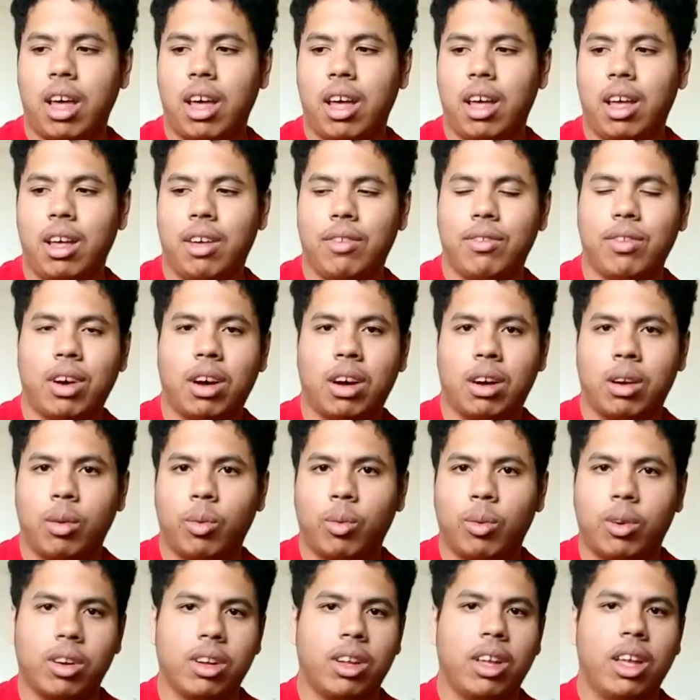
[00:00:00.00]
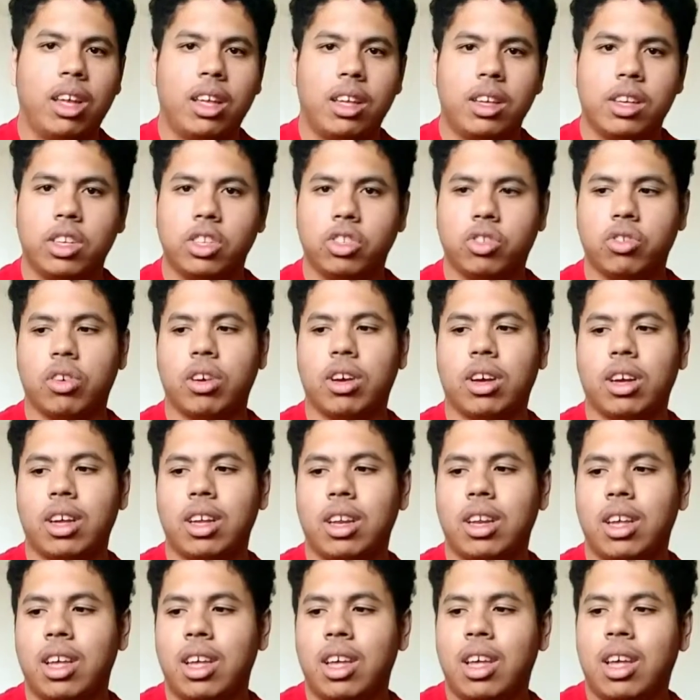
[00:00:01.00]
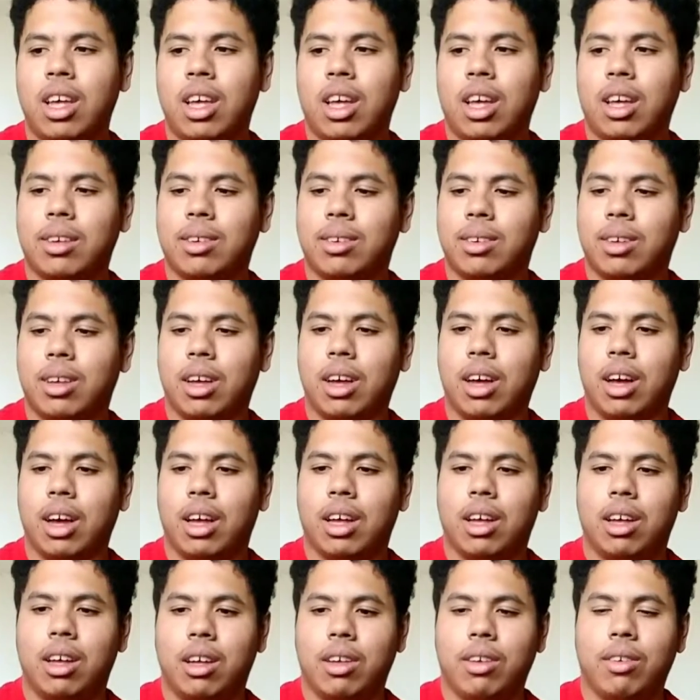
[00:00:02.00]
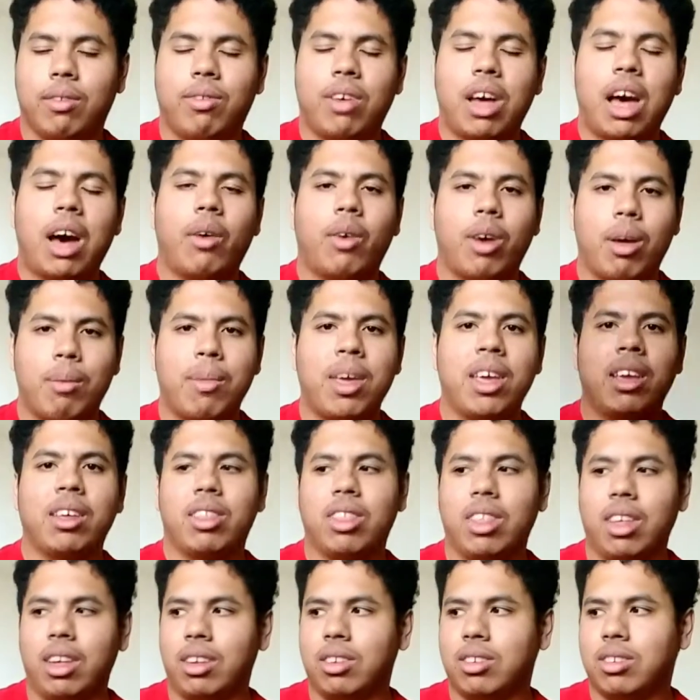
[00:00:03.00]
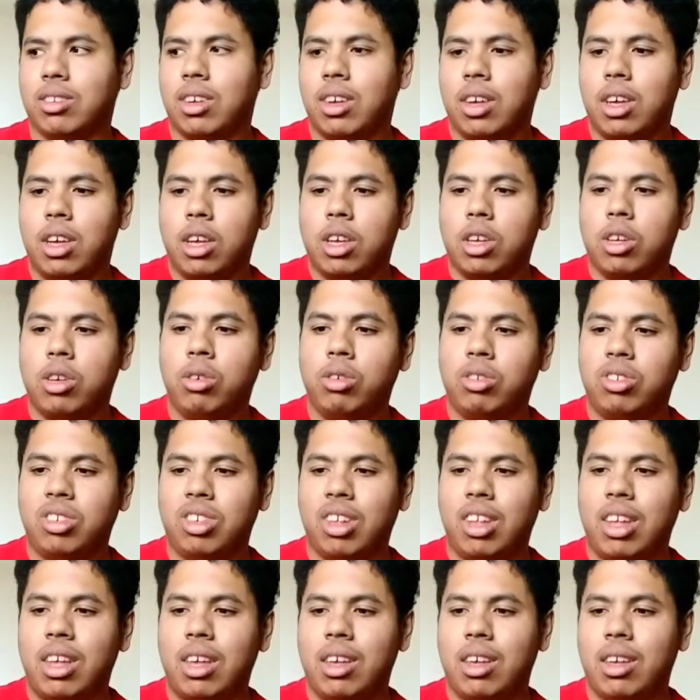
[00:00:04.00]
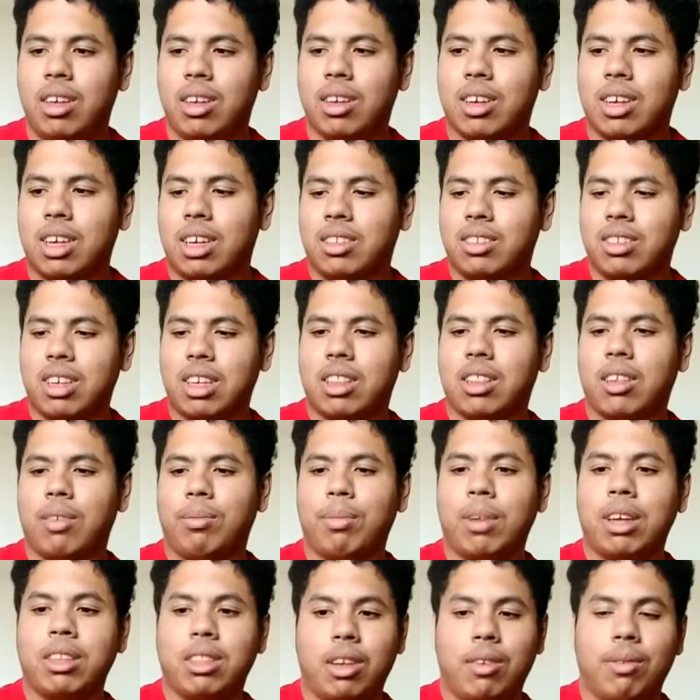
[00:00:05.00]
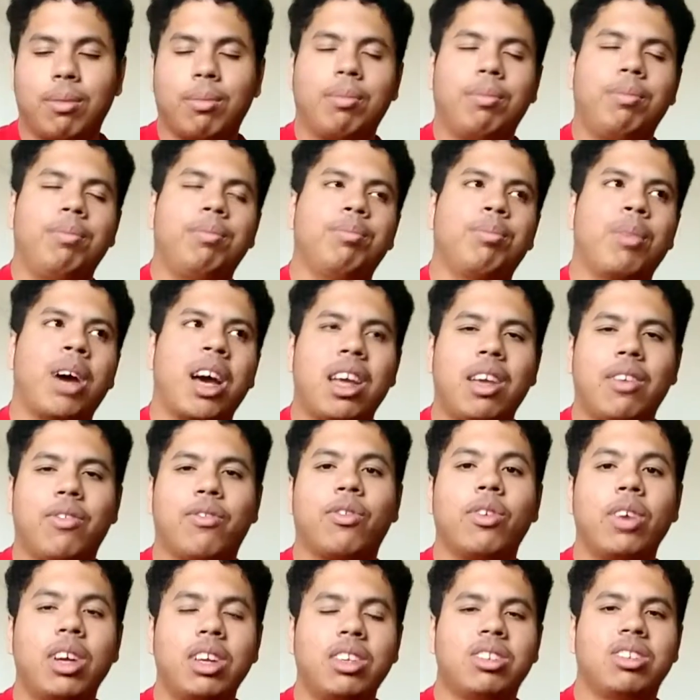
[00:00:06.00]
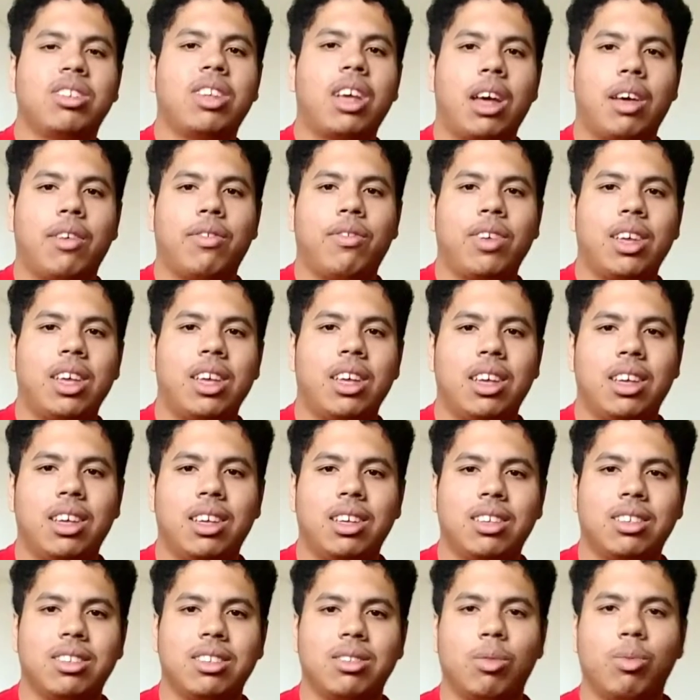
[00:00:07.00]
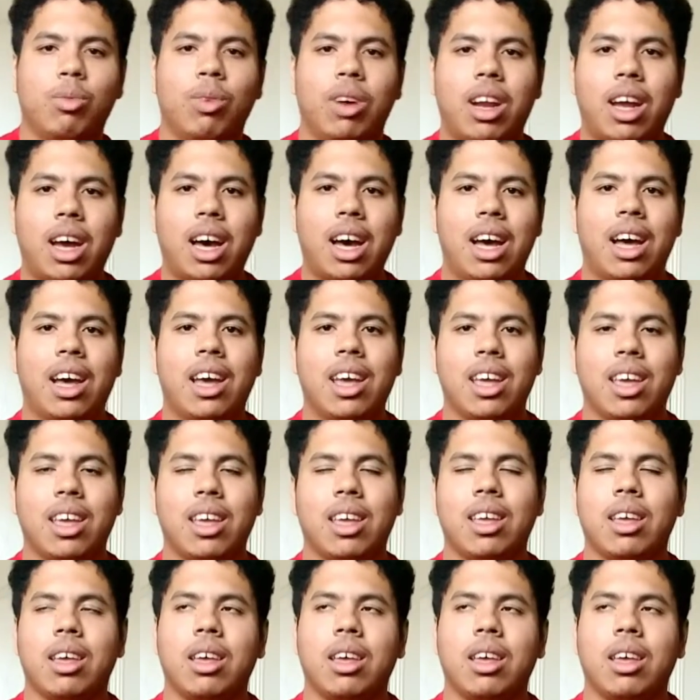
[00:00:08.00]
of artwork and drawing of how I make things. Usually, because like the, my the, my free stuff is what I